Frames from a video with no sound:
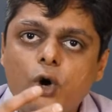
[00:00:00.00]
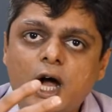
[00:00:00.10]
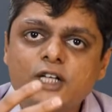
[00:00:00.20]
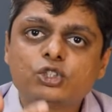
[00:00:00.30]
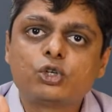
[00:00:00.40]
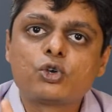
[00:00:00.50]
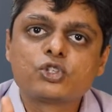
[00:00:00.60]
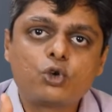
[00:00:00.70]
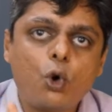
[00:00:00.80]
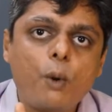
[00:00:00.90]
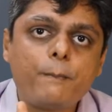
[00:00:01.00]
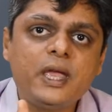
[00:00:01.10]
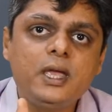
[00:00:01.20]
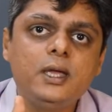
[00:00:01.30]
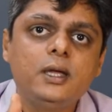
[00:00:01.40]

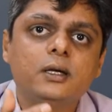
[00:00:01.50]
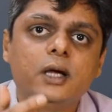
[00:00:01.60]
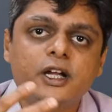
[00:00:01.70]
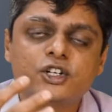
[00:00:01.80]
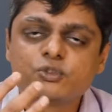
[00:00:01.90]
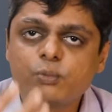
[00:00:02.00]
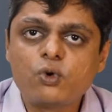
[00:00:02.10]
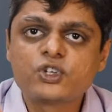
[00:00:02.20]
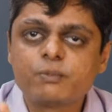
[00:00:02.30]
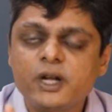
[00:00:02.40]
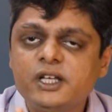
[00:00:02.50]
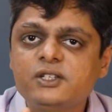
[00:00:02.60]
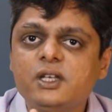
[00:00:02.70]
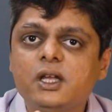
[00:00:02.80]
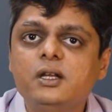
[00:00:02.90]
arthroscopy and sports
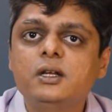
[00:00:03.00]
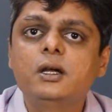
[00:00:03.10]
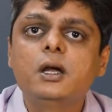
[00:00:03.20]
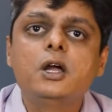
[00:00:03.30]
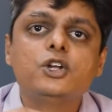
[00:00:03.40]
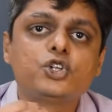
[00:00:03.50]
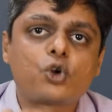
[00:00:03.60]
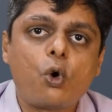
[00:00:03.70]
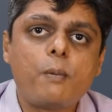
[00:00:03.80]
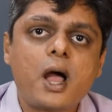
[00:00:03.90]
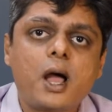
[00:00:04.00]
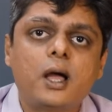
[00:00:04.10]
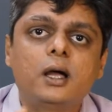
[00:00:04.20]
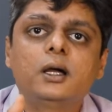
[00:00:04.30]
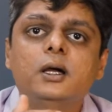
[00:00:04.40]
medicine,
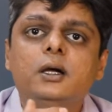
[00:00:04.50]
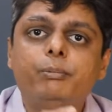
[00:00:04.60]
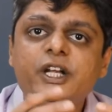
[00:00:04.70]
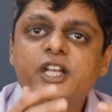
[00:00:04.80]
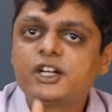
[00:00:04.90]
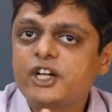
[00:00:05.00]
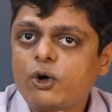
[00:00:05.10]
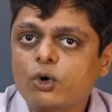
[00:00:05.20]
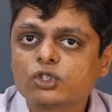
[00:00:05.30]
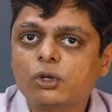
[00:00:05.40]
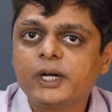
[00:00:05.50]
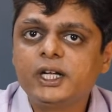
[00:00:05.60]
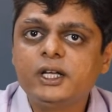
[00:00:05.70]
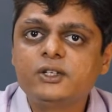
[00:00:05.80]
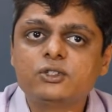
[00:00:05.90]
trauma, pediatric
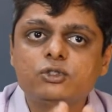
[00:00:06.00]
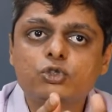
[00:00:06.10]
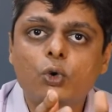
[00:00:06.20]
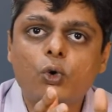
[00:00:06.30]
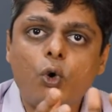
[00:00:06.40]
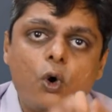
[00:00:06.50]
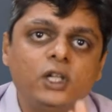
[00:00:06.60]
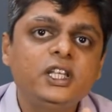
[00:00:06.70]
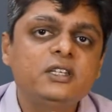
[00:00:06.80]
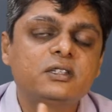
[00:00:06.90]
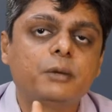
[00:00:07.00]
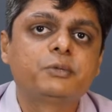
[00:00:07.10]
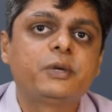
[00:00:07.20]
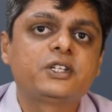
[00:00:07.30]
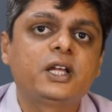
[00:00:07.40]
orthopedics. So all these
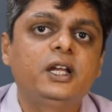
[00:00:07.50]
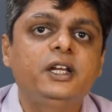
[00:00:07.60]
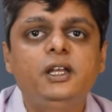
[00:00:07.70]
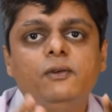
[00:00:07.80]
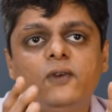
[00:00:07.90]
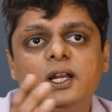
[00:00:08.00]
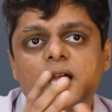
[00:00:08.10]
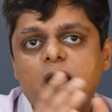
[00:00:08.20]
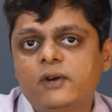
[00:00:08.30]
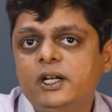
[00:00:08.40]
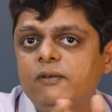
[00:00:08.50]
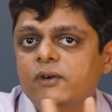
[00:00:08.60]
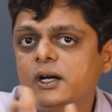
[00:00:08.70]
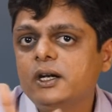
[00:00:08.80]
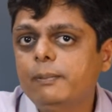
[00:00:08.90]
subspecialty will have a
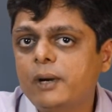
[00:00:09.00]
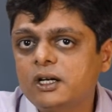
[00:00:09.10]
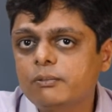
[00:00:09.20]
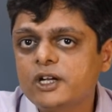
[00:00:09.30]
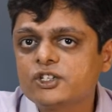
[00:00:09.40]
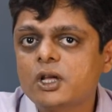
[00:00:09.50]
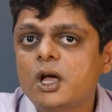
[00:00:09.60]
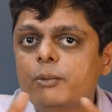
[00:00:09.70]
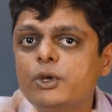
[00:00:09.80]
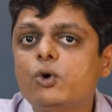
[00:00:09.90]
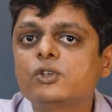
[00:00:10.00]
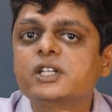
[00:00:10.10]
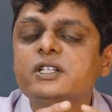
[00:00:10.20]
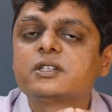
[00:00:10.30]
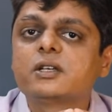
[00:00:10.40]
different departments because
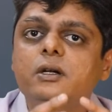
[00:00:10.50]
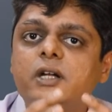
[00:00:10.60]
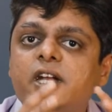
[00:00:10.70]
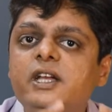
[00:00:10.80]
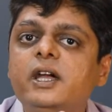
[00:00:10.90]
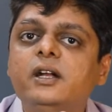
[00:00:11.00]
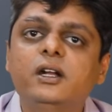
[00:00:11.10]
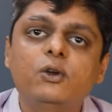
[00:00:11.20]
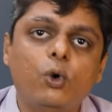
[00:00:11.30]
it's a dedicated